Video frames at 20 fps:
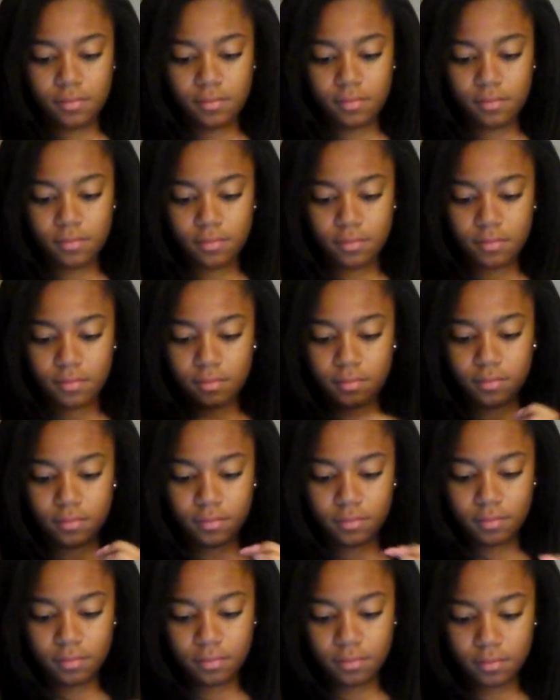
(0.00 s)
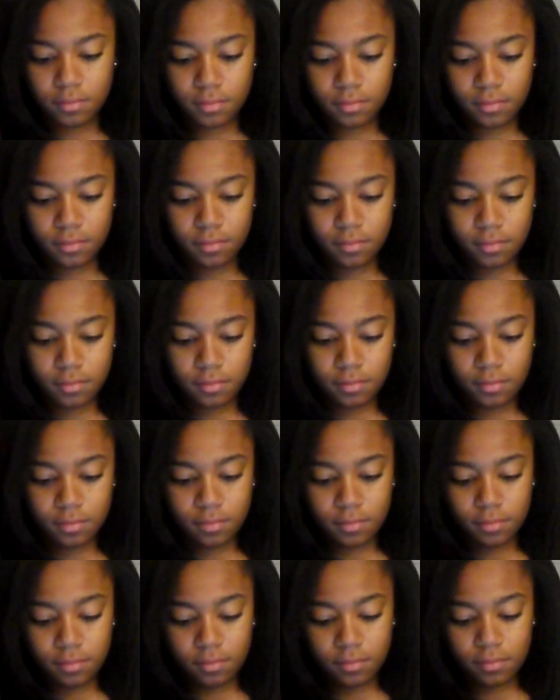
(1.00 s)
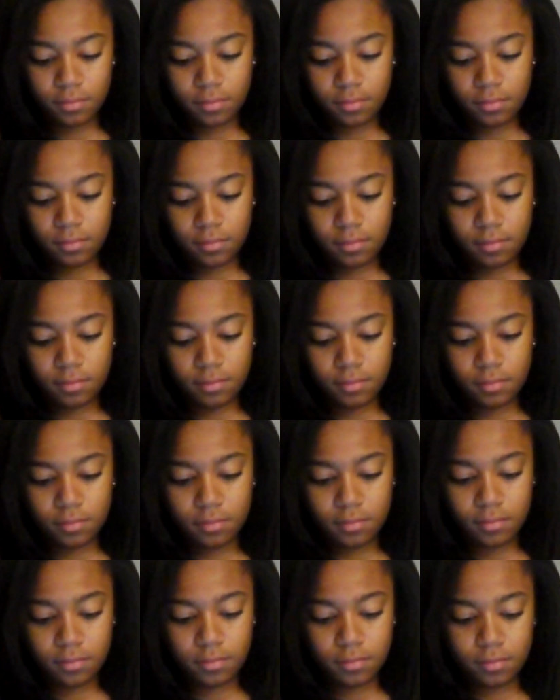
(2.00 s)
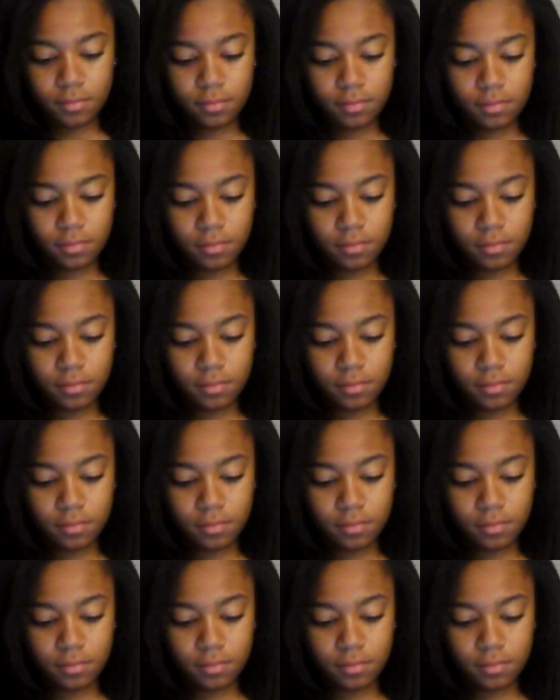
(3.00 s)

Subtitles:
[no speech]